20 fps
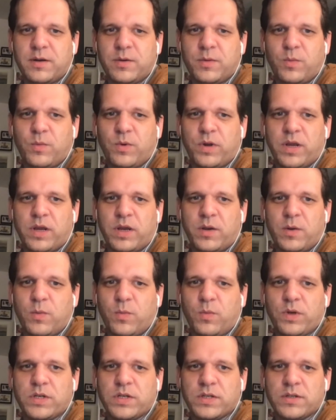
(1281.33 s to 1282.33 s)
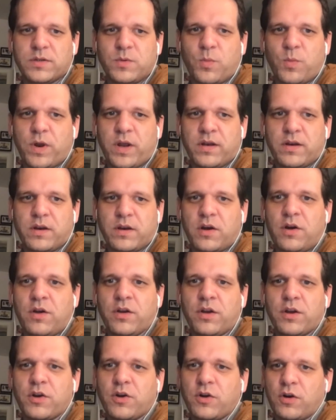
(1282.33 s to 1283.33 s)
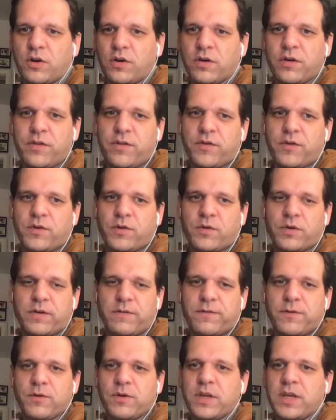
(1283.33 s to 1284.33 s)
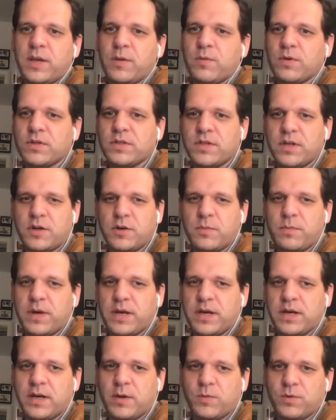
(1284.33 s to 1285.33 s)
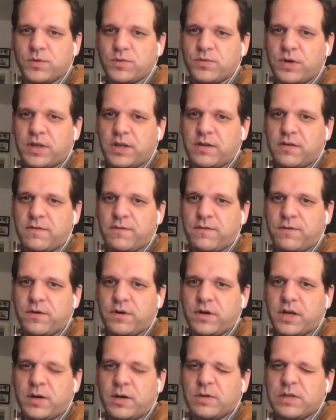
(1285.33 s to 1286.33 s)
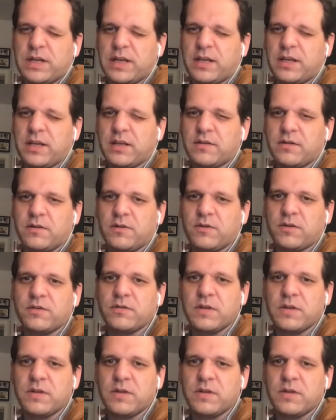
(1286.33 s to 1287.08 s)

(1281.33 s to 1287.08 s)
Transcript: where we just went on the call through a few keywords the competitor was ranking for. And I was like, yeah, look,